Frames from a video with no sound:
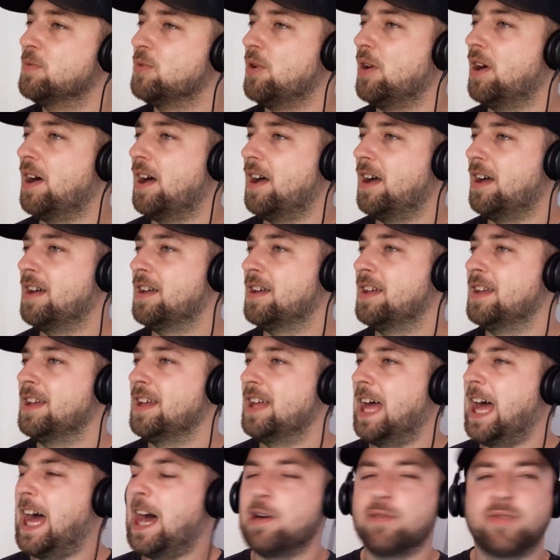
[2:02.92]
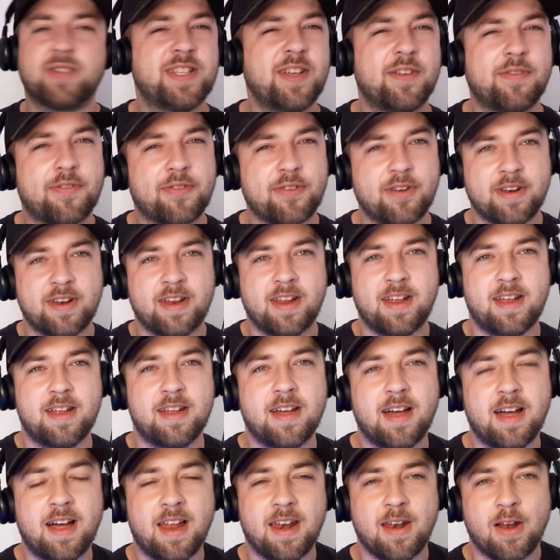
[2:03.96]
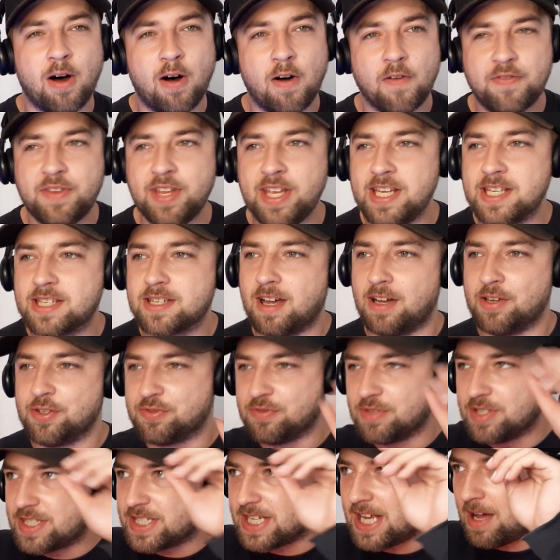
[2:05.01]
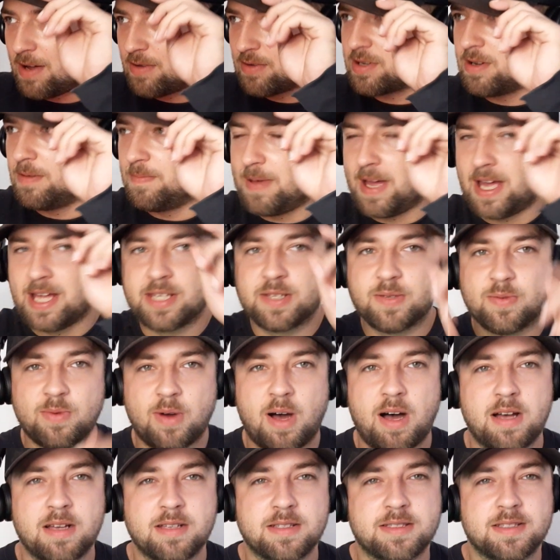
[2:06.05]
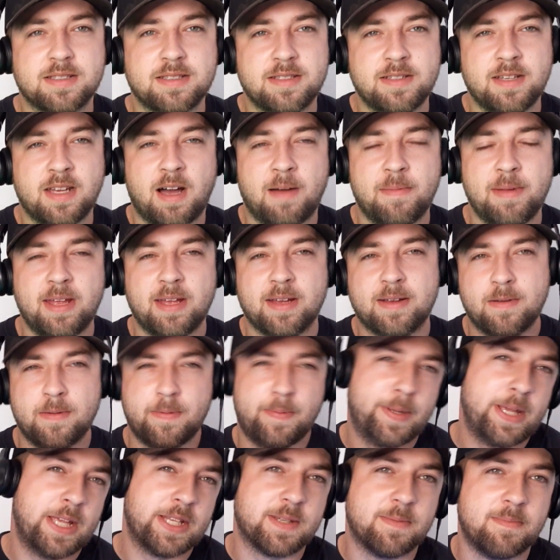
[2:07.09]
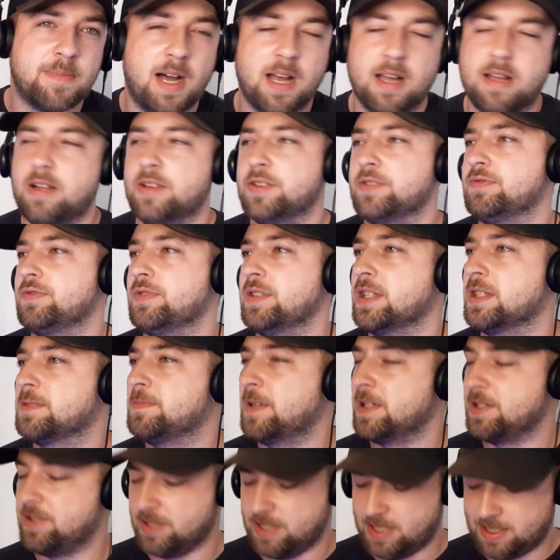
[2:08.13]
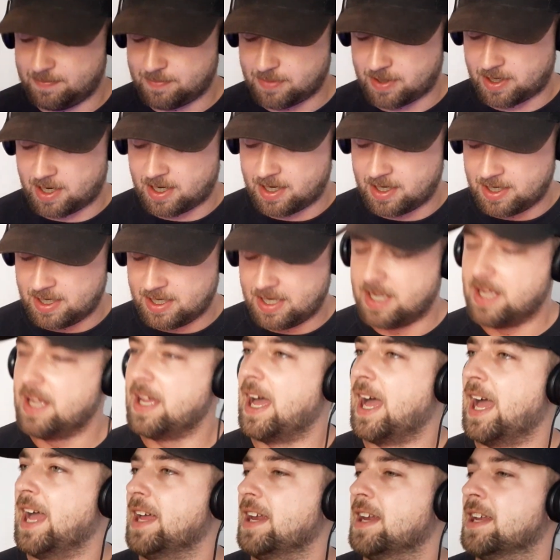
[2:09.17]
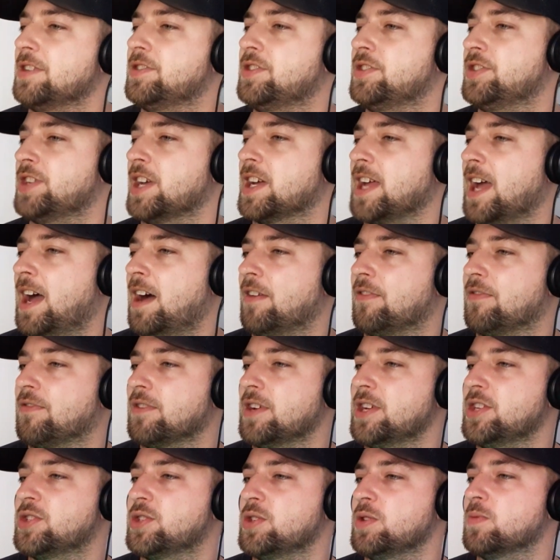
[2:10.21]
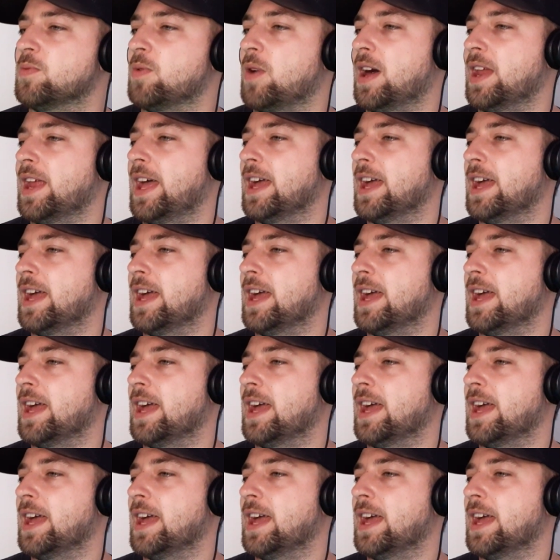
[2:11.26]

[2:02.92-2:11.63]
how different a lot of these countries sound compared to ours. You know what I mean? Compared to my country especially. But hey, let's just check it out. 3, 2, 1,